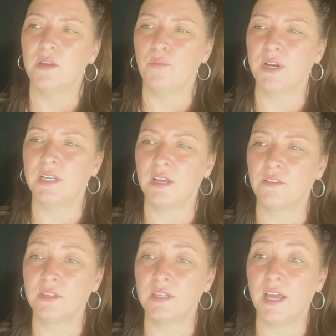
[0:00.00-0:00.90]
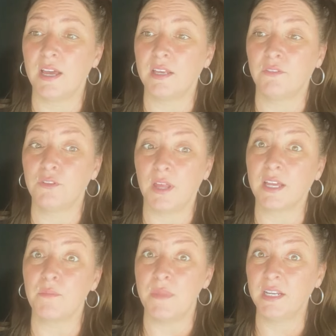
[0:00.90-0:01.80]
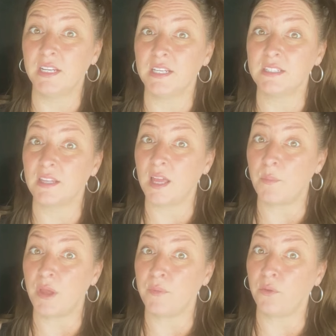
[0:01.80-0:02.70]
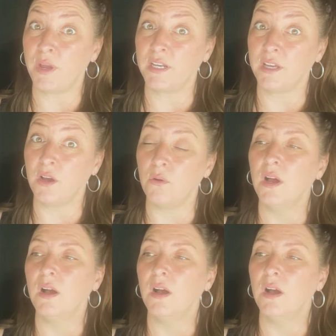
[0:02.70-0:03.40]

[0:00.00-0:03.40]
But other than that, if you like amenities, then that might be the way to go.